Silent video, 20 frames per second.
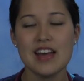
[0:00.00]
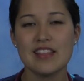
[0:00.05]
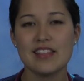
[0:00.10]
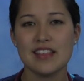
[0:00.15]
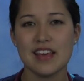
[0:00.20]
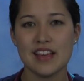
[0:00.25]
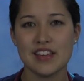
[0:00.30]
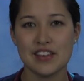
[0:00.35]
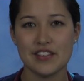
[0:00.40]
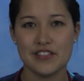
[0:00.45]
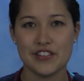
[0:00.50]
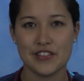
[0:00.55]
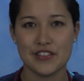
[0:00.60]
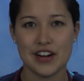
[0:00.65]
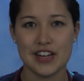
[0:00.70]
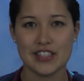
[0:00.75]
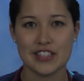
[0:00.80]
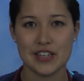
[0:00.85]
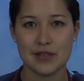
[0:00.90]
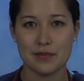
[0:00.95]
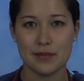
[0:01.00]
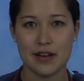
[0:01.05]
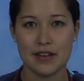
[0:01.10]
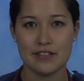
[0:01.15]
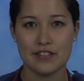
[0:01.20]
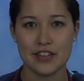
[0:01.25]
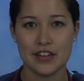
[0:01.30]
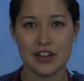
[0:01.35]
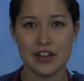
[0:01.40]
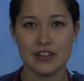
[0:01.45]
Thank you for watching my
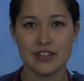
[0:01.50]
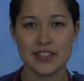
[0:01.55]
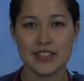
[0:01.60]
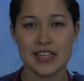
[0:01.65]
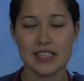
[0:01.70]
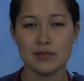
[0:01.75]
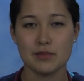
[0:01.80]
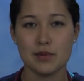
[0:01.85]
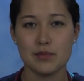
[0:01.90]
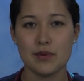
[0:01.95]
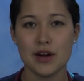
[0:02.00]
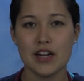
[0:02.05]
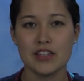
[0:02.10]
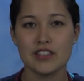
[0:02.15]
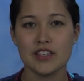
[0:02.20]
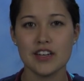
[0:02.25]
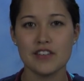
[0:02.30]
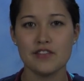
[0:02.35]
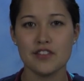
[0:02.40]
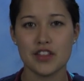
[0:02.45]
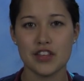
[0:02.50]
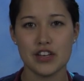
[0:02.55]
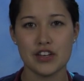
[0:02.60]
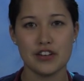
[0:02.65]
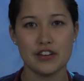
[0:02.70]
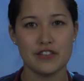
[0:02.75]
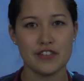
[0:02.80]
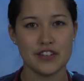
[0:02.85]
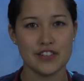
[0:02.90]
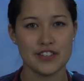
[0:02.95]
video assessment project for the
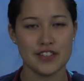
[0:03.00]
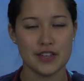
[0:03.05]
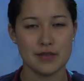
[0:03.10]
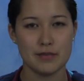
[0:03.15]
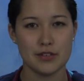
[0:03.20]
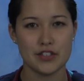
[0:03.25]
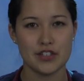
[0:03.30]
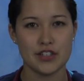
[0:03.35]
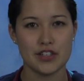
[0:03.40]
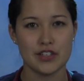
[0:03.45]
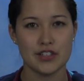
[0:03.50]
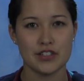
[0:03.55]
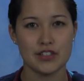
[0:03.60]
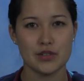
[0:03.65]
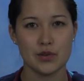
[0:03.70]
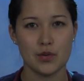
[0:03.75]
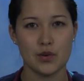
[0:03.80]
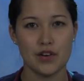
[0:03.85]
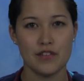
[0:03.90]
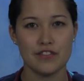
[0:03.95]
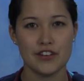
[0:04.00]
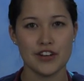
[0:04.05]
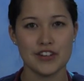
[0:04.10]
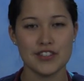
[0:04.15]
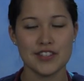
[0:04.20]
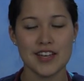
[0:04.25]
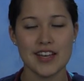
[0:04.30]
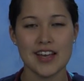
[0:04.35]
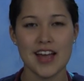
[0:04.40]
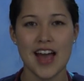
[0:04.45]
University of Michigan School of
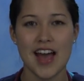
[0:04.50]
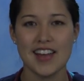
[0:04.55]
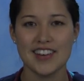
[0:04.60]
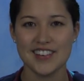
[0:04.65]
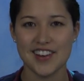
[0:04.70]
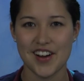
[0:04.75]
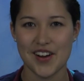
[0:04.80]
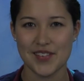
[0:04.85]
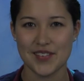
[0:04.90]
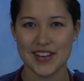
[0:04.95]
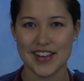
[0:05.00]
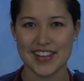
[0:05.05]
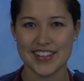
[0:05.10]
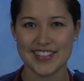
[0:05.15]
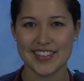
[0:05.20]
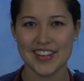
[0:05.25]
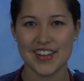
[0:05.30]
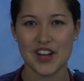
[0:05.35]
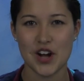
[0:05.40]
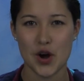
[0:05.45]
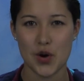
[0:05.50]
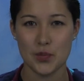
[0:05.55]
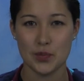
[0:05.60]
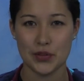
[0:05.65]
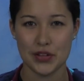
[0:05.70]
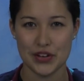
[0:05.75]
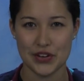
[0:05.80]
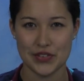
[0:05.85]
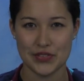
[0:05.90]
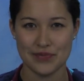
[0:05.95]
Nursing, and always, go
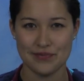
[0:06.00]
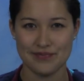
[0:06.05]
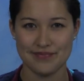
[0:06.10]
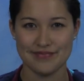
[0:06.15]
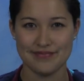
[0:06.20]
Blue!